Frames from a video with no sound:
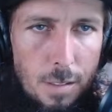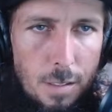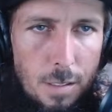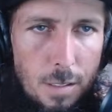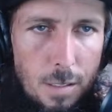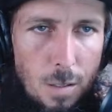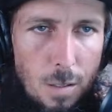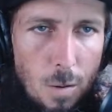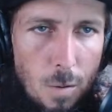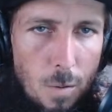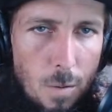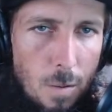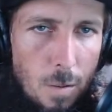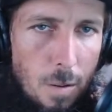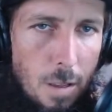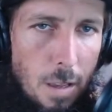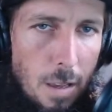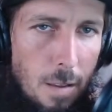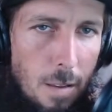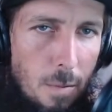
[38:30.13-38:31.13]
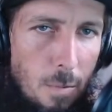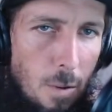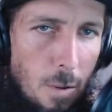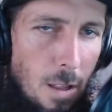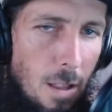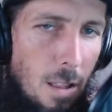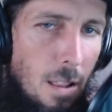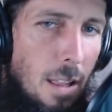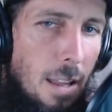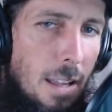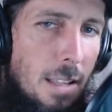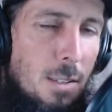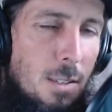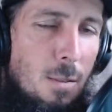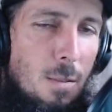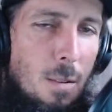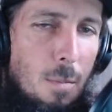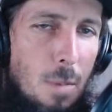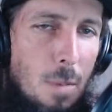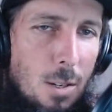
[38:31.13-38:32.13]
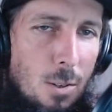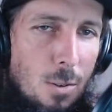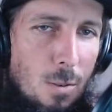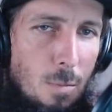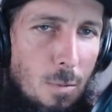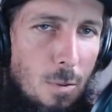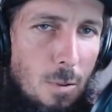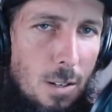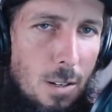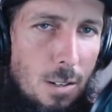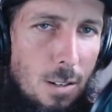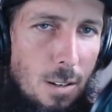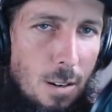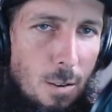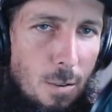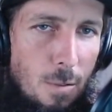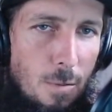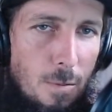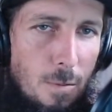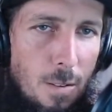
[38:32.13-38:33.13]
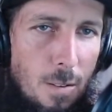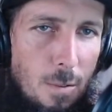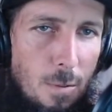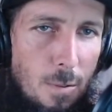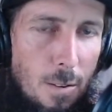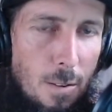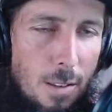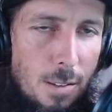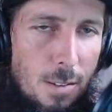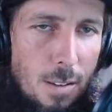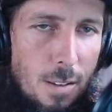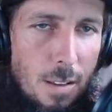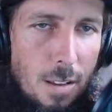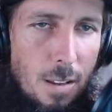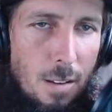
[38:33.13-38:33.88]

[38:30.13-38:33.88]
Oh, okay. Well, I'll answer the mushroom question, Goof. No worries.